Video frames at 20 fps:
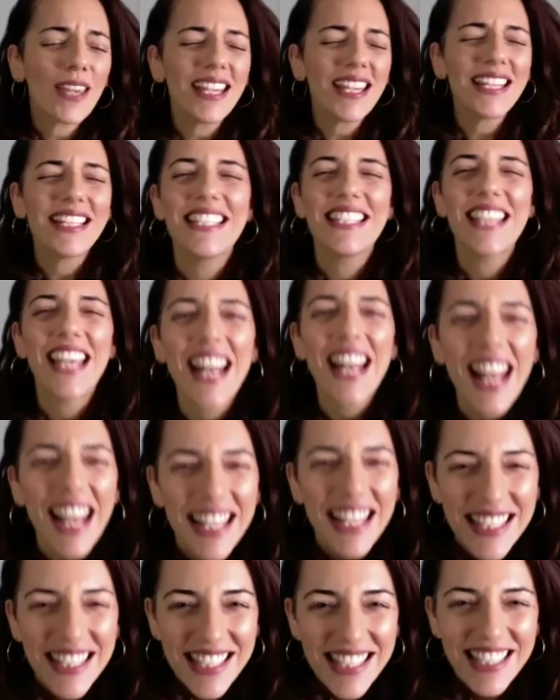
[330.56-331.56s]
he
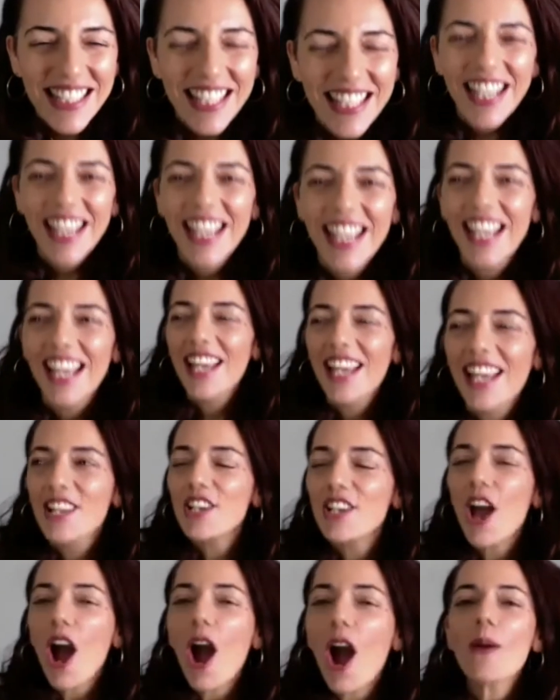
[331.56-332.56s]
didn't.
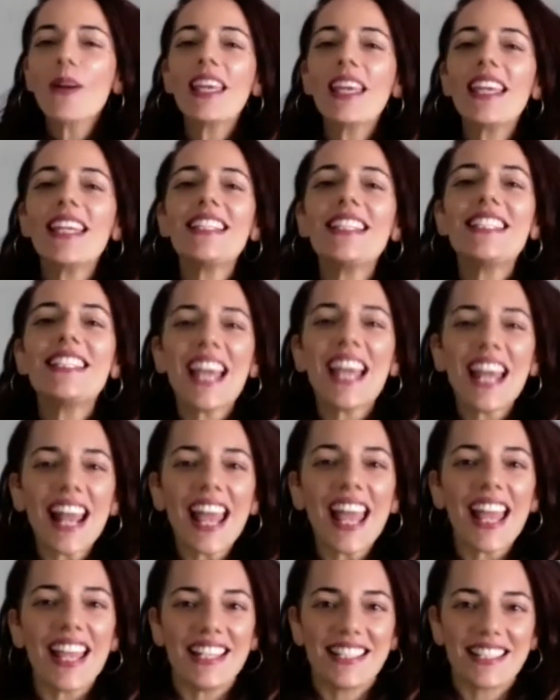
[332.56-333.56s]
No,
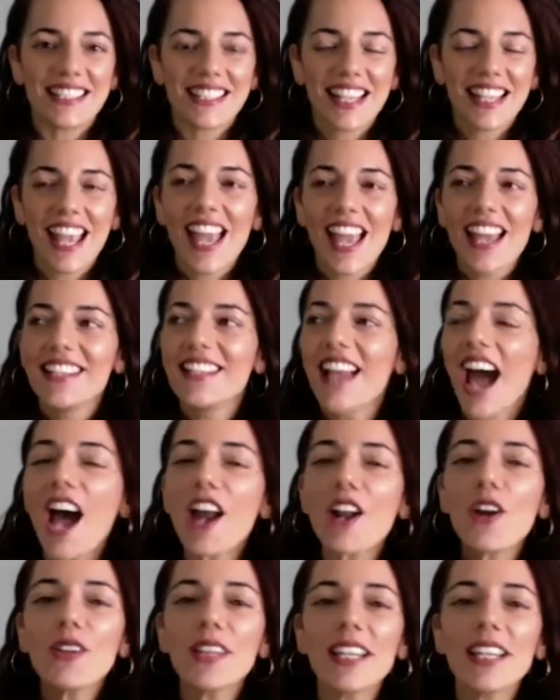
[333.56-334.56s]
he didn't. Not
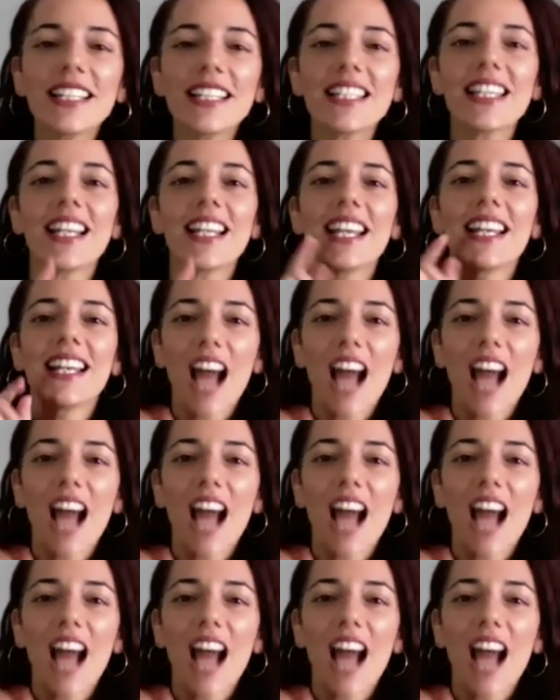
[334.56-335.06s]
only did he